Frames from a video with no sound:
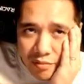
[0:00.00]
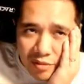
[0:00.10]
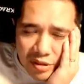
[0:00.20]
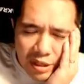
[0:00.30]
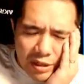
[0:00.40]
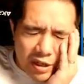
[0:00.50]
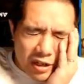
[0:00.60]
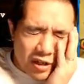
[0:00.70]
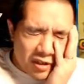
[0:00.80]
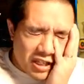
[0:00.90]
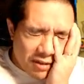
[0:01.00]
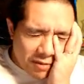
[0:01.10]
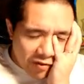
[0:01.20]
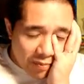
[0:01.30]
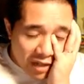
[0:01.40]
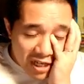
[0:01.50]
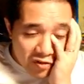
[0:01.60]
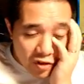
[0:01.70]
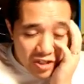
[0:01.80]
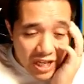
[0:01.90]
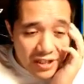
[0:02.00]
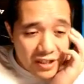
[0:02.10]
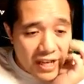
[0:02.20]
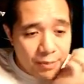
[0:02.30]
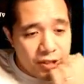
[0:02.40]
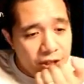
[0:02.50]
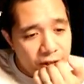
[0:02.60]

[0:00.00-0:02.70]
The debuff applies first, then the damage?